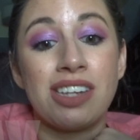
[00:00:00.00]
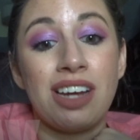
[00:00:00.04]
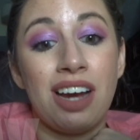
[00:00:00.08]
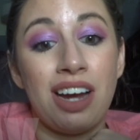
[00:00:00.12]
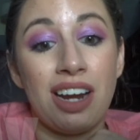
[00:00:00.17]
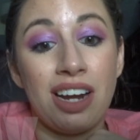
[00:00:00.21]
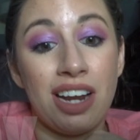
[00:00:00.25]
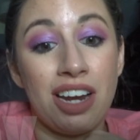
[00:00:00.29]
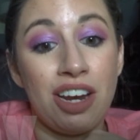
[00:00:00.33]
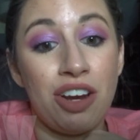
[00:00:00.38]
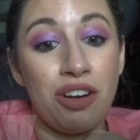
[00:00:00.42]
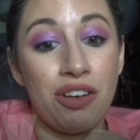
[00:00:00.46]

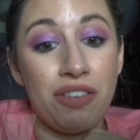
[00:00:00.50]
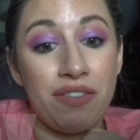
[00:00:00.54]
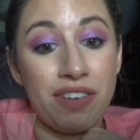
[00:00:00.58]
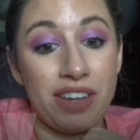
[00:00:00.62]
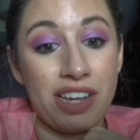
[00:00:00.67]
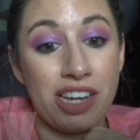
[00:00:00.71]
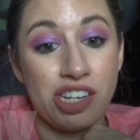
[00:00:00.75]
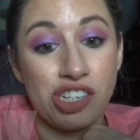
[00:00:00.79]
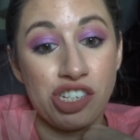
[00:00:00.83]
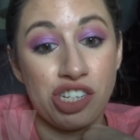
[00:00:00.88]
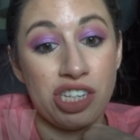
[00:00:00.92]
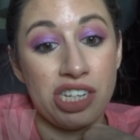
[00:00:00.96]
got a
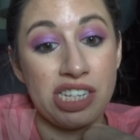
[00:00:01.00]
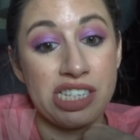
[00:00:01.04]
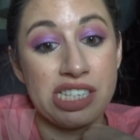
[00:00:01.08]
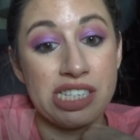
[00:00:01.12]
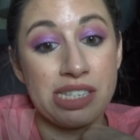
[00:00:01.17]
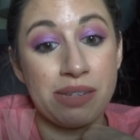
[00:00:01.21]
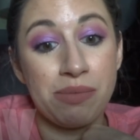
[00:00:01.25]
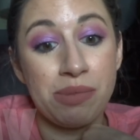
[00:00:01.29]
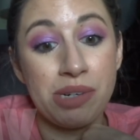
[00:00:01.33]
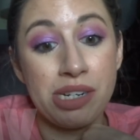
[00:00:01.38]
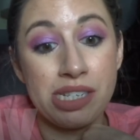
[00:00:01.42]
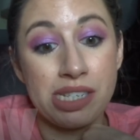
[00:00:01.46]
notification that
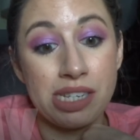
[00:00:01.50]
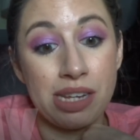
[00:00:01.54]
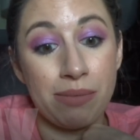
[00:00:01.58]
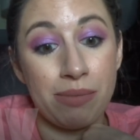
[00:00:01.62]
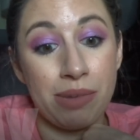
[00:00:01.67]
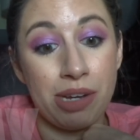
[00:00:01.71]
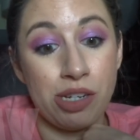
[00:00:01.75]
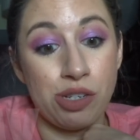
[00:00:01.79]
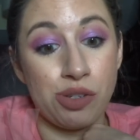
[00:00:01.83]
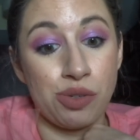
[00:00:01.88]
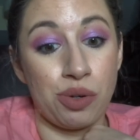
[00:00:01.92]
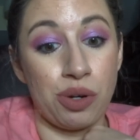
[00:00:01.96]
someone is at
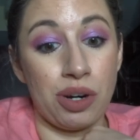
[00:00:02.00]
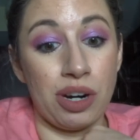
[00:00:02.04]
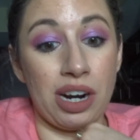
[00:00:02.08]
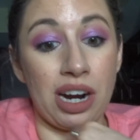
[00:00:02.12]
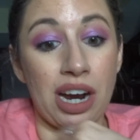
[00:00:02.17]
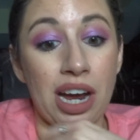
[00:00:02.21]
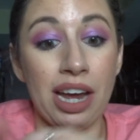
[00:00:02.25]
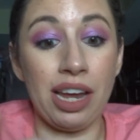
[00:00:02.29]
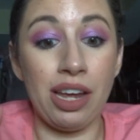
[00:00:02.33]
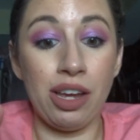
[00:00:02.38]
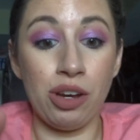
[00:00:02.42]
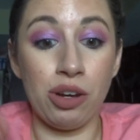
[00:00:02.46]
my door.
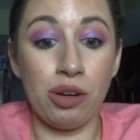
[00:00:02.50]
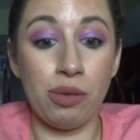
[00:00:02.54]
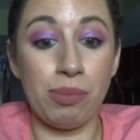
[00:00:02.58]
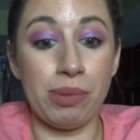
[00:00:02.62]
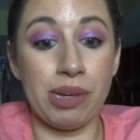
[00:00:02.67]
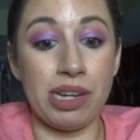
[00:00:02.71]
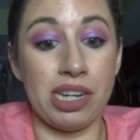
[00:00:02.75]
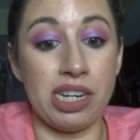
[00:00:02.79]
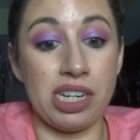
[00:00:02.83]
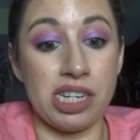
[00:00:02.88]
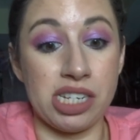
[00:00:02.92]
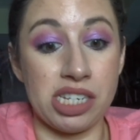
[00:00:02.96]
I hope
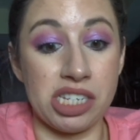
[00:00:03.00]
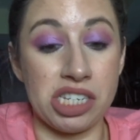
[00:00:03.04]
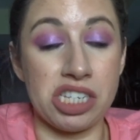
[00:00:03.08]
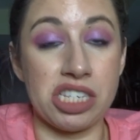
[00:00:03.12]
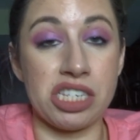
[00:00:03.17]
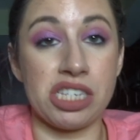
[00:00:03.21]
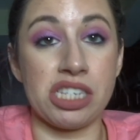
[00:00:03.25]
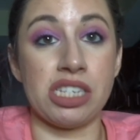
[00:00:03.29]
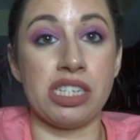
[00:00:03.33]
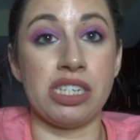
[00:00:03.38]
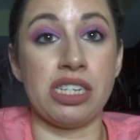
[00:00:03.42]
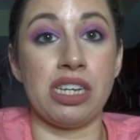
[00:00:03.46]
it
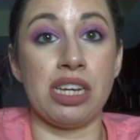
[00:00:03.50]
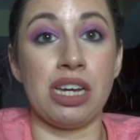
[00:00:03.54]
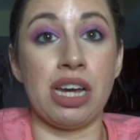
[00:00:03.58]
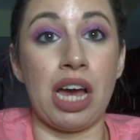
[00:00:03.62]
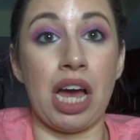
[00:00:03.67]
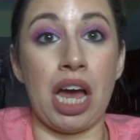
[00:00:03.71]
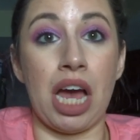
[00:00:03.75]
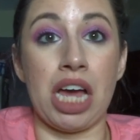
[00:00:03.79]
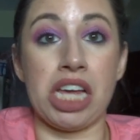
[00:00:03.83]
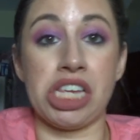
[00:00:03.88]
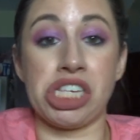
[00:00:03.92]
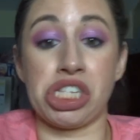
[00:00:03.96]
is
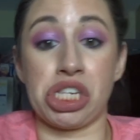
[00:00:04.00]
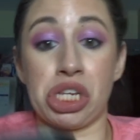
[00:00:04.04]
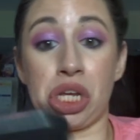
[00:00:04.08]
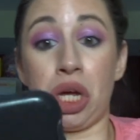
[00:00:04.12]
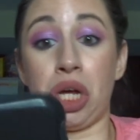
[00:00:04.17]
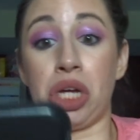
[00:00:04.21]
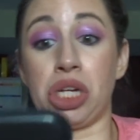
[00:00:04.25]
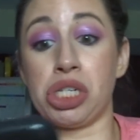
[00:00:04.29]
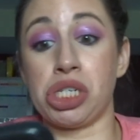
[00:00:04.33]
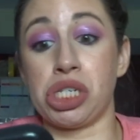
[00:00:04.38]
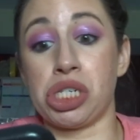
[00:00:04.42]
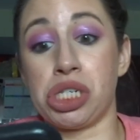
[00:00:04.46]
a
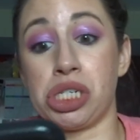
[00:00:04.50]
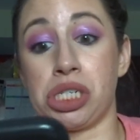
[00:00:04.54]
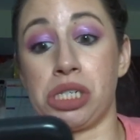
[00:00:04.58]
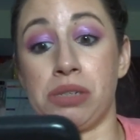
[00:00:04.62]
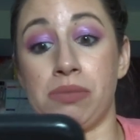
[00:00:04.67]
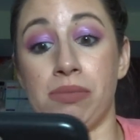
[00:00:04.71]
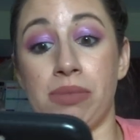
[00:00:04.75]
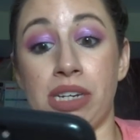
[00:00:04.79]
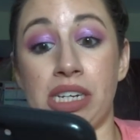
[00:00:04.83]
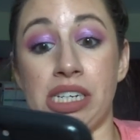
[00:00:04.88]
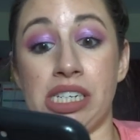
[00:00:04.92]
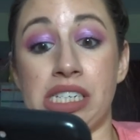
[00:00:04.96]
Scott
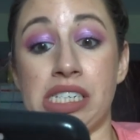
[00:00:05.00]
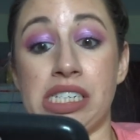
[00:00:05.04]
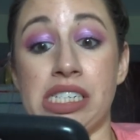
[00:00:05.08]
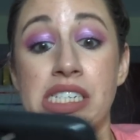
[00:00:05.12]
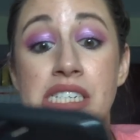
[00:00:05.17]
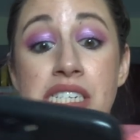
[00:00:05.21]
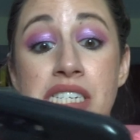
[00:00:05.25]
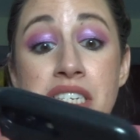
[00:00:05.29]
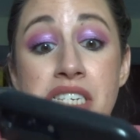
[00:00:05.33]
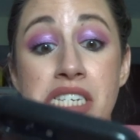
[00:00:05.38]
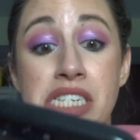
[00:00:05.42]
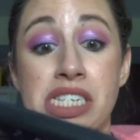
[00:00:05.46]

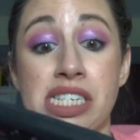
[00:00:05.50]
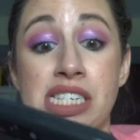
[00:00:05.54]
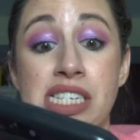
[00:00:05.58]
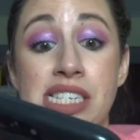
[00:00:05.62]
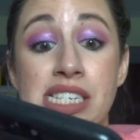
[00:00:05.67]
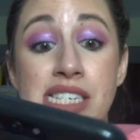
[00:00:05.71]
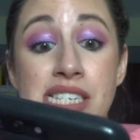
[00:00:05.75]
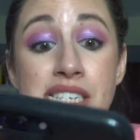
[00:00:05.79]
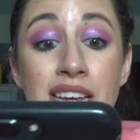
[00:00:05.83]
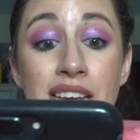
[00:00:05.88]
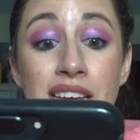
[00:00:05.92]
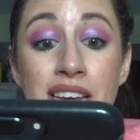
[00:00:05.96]

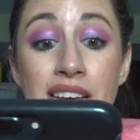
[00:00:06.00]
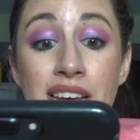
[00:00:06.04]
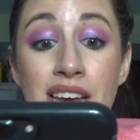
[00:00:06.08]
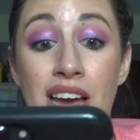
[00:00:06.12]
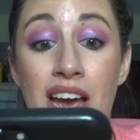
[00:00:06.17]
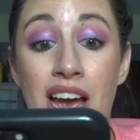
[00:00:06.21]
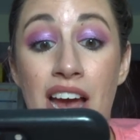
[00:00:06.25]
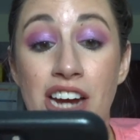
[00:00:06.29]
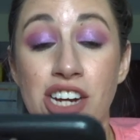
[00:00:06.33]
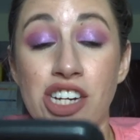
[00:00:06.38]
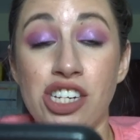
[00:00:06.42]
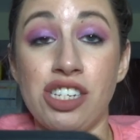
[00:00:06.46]
because
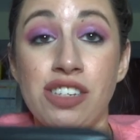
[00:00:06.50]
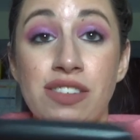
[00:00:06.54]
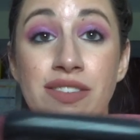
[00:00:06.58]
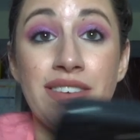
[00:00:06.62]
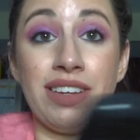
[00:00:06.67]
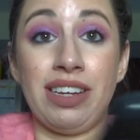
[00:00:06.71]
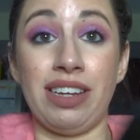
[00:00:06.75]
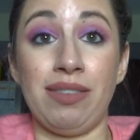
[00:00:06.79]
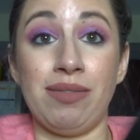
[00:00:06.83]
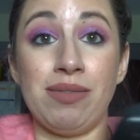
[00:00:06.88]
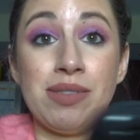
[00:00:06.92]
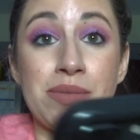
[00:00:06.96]
I just
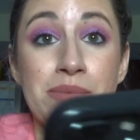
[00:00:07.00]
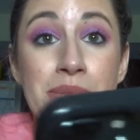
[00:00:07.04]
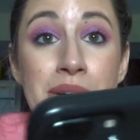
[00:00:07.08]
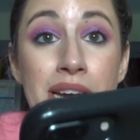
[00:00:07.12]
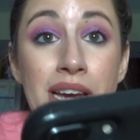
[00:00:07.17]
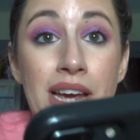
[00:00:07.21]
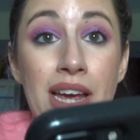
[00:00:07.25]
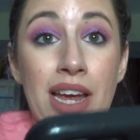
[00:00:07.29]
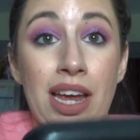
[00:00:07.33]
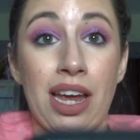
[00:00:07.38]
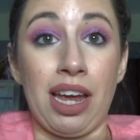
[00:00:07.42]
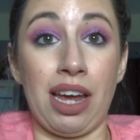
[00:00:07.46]
filmed
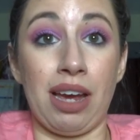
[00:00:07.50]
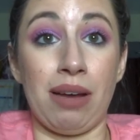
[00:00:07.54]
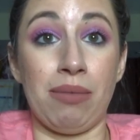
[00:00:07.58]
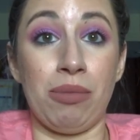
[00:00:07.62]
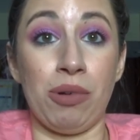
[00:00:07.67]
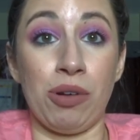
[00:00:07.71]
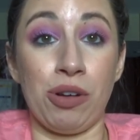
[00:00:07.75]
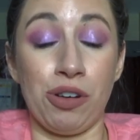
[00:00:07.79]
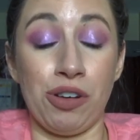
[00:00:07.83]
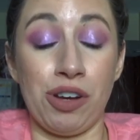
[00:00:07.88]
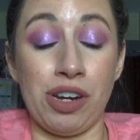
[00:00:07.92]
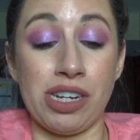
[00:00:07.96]
my
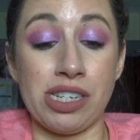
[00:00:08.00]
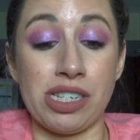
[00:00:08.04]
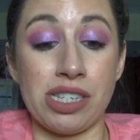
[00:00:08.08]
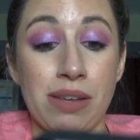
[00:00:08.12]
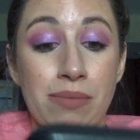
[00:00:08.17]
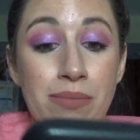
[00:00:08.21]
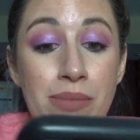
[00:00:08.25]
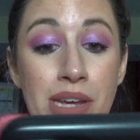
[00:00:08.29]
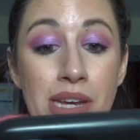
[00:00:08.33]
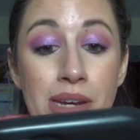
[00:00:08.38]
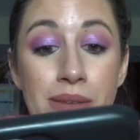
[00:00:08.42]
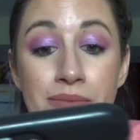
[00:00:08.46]
margaritas
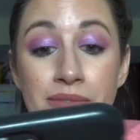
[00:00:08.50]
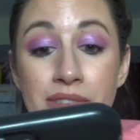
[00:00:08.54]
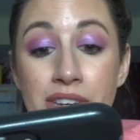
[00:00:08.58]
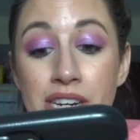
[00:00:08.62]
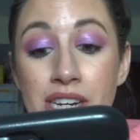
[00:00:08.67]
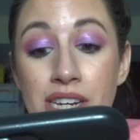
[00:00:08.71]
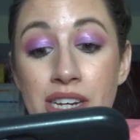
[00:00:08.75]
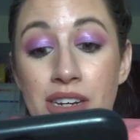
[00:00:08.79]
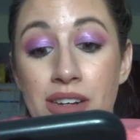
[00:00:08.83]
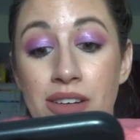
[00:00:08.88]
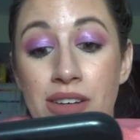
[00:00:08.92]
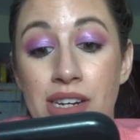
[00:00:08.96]
and makeup
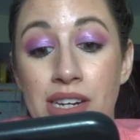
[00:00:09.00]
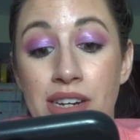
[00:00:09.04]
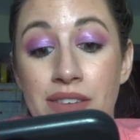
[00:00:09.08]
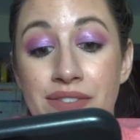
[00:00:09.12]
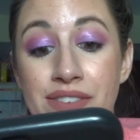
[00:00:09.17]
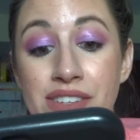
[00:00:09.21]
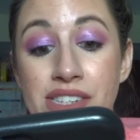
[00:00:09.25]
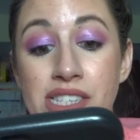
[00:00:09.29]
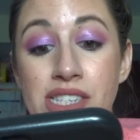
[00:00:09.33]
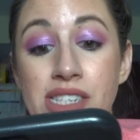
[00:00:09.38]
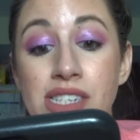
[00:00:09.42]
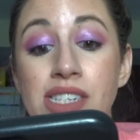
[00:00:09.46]
video. And if
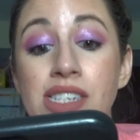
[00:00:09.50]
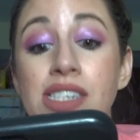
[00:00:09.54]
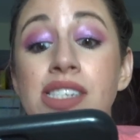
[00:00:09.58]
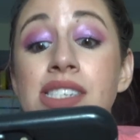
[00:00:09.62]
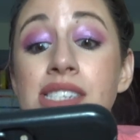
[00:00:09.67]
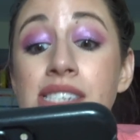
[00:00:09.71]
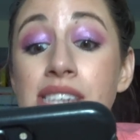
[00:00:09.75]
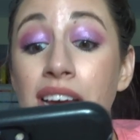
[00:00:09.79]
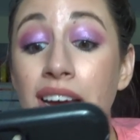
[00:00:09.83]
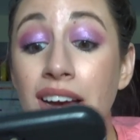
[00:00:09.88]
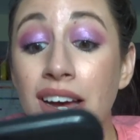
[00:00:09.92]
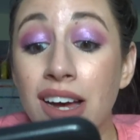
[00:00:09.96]
it's not
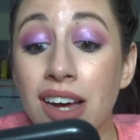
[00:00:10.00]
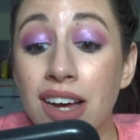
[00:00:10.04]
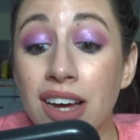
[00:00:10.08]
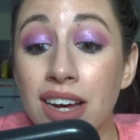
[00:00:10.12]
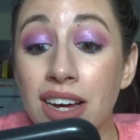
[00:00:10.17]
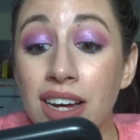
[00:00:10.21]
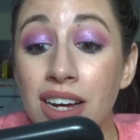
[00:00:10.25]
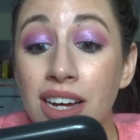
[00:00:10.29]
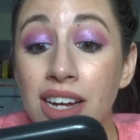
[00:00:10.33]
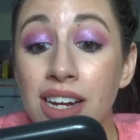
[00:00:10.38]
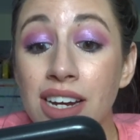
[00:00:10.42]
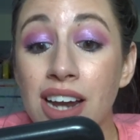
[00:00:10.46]

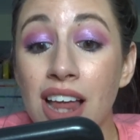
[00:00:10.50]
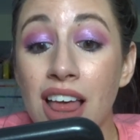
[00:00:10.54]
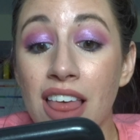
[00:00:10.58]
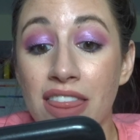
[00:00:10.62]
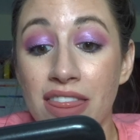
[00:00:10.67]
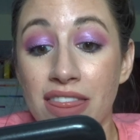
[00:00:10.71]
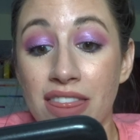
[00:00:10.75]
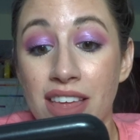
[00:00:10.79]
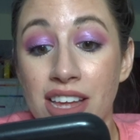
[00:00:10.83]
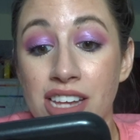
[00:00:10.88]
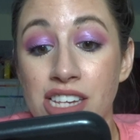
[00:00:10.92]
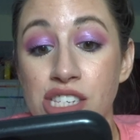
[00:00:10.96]
Scott,
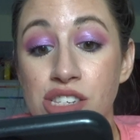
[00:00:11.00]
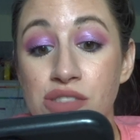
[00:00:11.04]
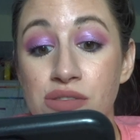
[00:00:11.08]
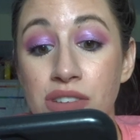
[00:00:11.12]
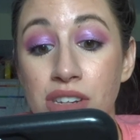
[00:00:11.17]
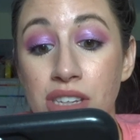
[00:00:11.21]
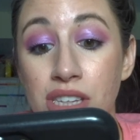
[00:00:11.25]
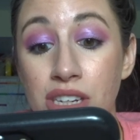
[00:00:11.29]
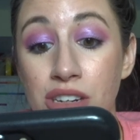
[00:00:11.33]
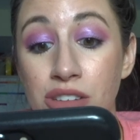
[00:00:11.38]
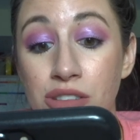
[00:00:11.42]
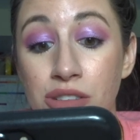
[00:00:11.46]
that's
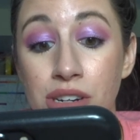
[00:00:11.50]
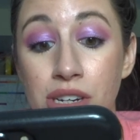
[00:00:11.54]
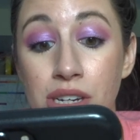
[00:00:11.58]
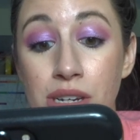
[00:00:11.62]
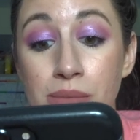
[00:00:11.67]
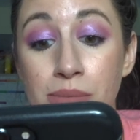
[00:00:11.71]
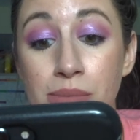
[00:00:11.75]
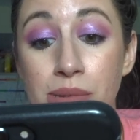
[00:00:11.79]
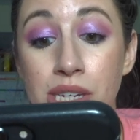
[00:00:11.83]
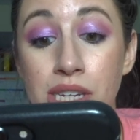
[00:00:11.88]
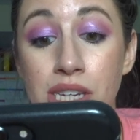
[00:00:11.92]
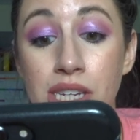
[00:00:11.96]
really
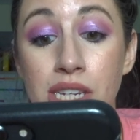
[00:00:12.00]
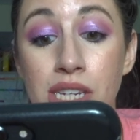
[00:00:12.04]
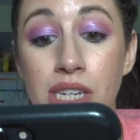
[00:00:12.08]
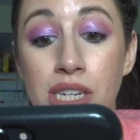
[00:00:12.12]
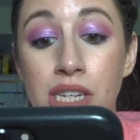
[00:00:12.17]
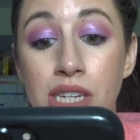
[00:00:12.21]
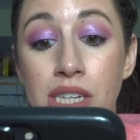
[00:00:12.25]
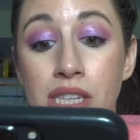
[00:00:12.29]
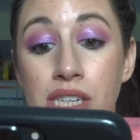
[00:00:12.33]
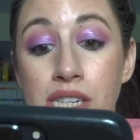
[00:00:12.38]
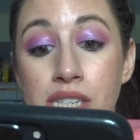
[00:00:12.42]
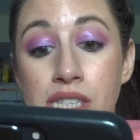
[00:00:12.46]

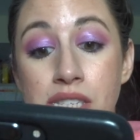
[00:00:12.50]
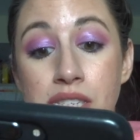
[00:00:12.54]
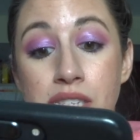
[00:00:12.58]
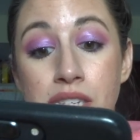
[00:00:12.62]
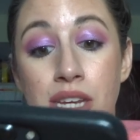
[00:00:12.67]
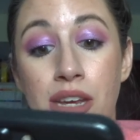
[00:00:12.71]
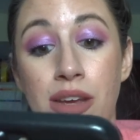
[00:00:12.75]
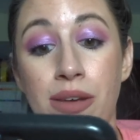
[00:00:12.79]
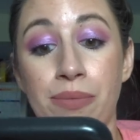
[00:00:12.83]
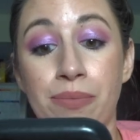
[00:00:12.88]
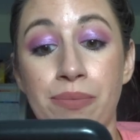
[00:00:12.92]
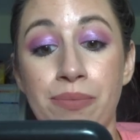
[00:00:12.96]
creepy. Let's
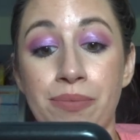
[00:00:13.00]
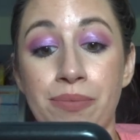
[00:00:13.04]
see.